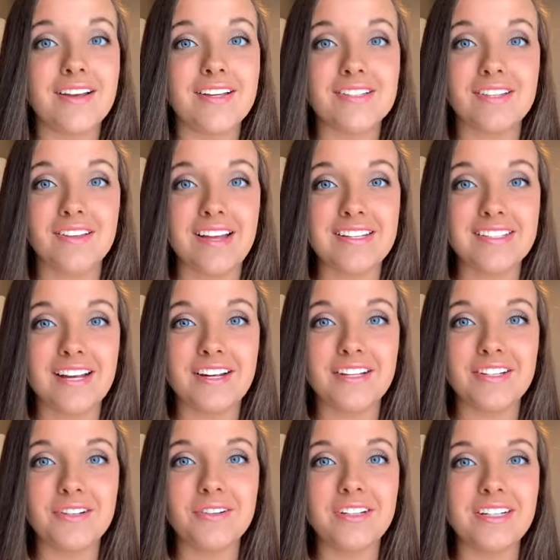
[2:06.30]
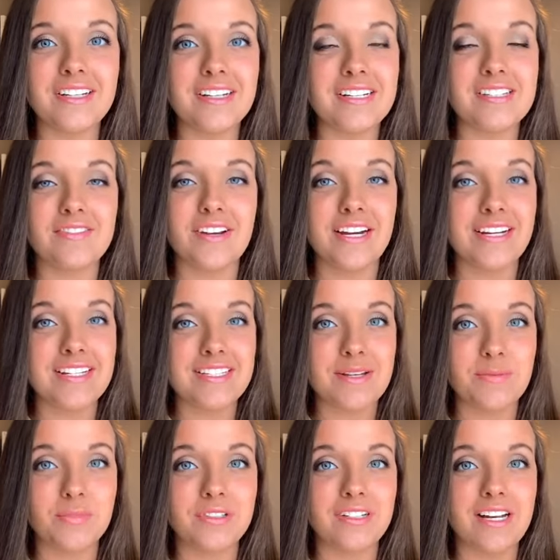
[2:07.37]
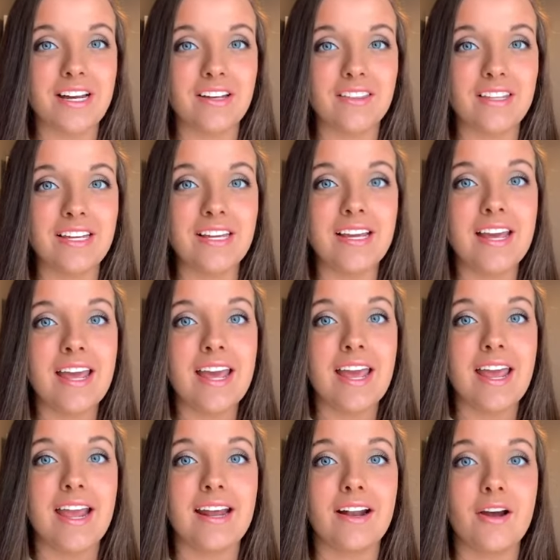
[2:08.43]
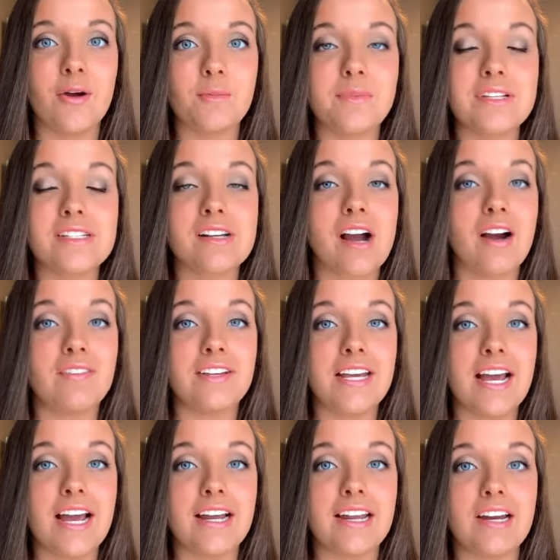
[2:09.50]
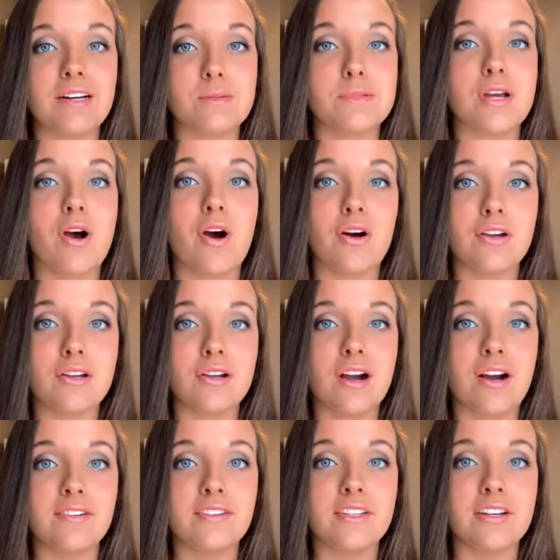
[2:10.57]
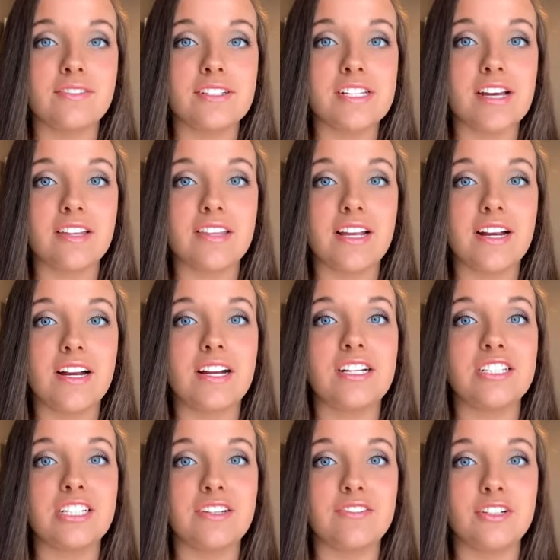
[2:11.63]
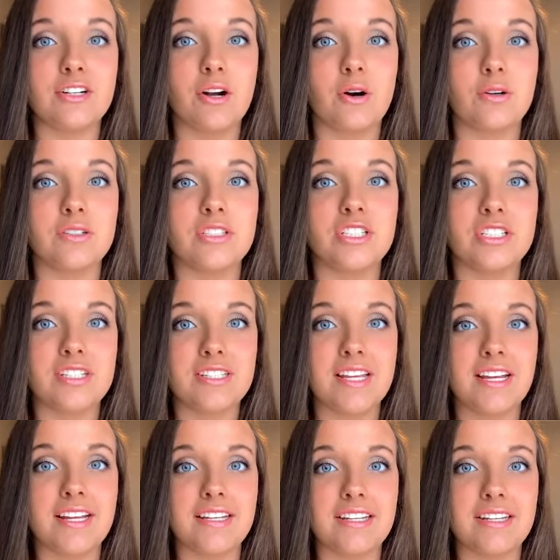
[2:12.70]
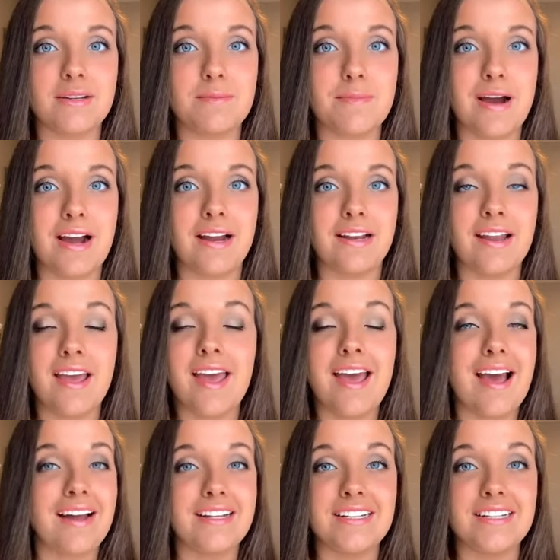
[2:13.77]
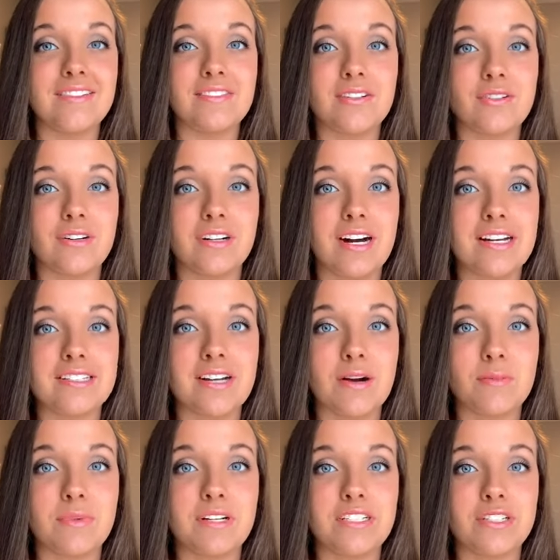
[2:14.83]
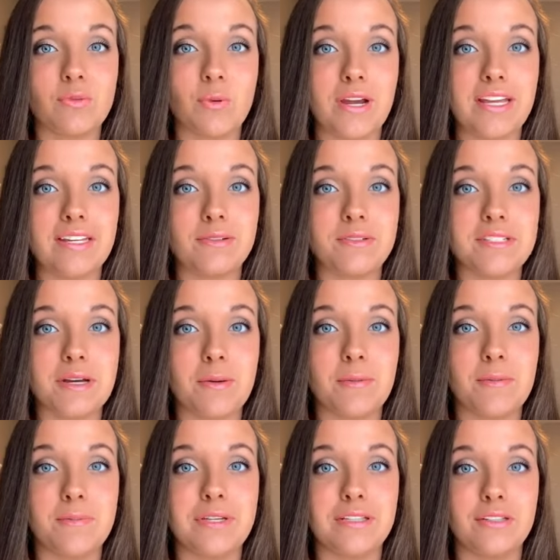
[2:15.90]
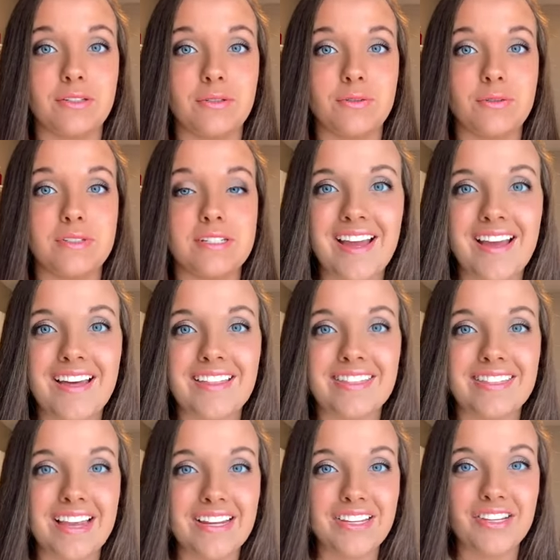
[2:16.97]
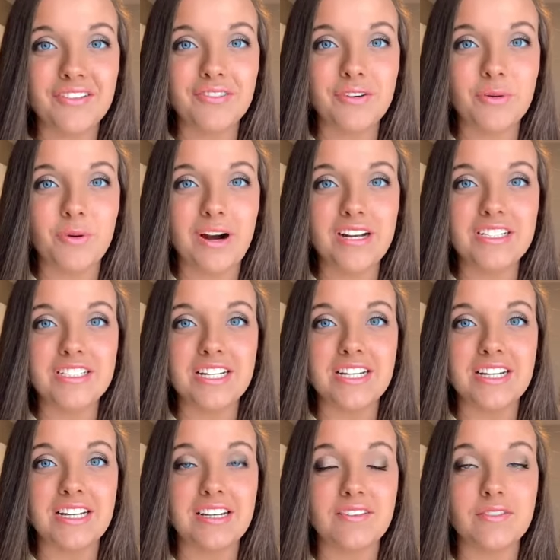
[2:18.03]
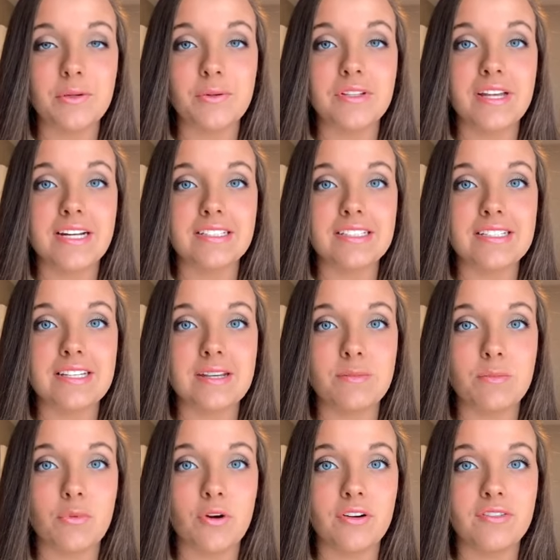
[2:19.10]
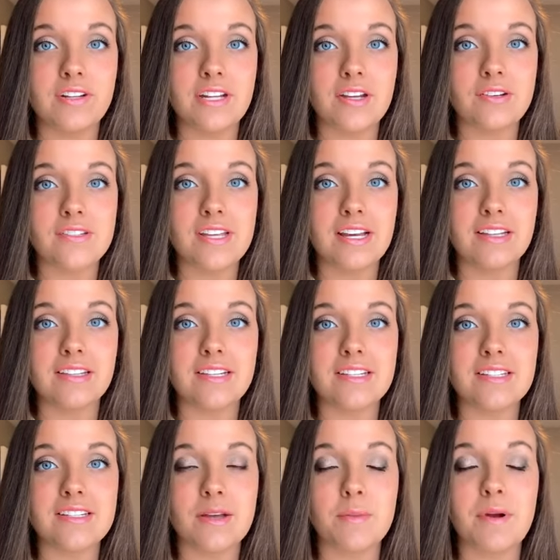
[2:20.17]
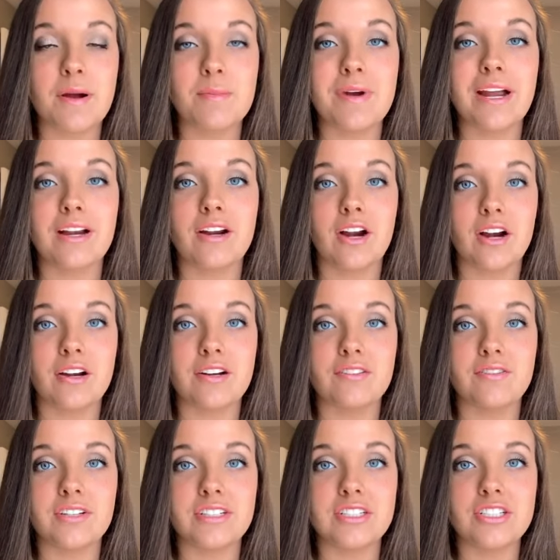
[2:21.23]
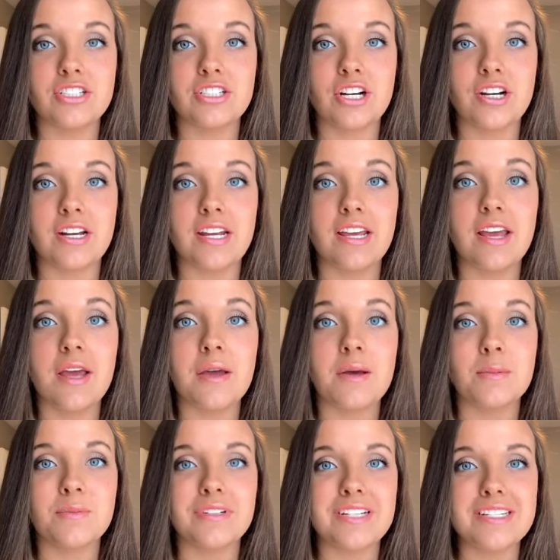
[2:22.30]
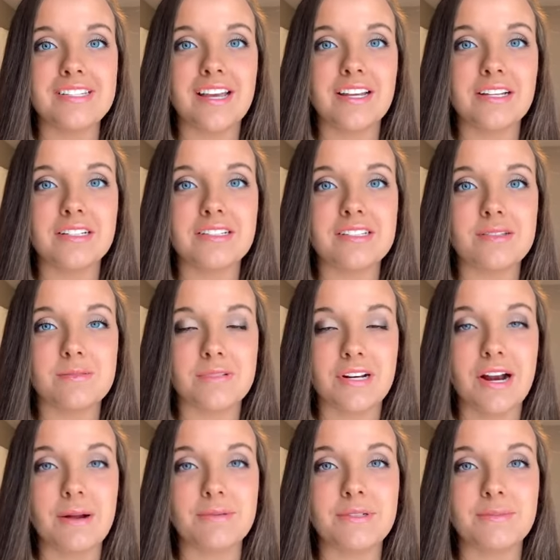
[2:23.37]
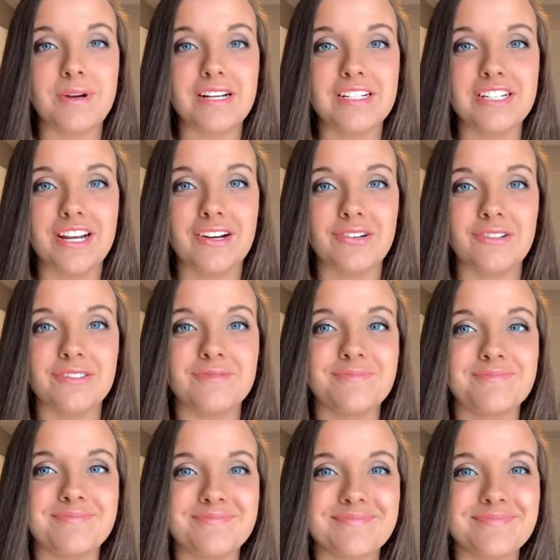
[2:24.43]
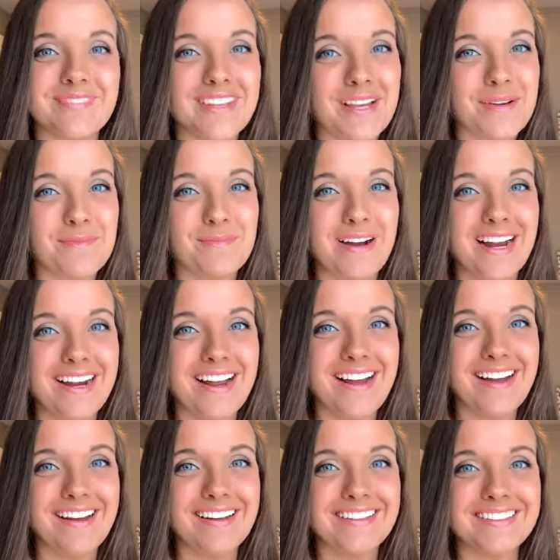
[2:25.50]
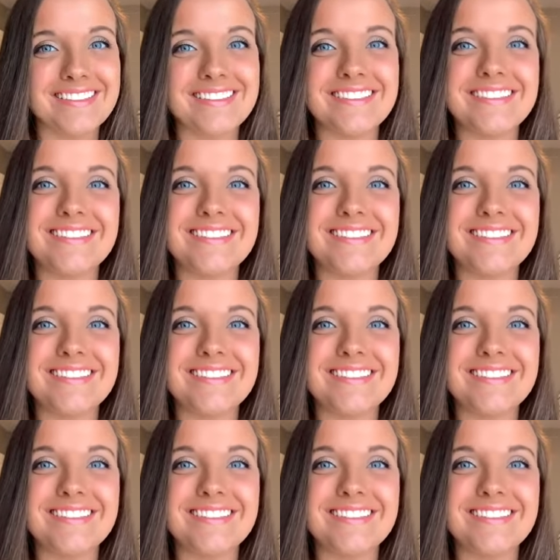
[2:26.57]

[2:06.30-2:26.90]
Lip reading: So that's how you do it. It's very simple and healthy, and I hope this coffee hack helps all you coffee lovers out there achieve your goals just like it did mine. I didn't even realize how much weight it was helping me lose. Thank you for watching, and if you would like to see more videos like this about my current fitness journey, please like and subscribe to my channel. Bye guys!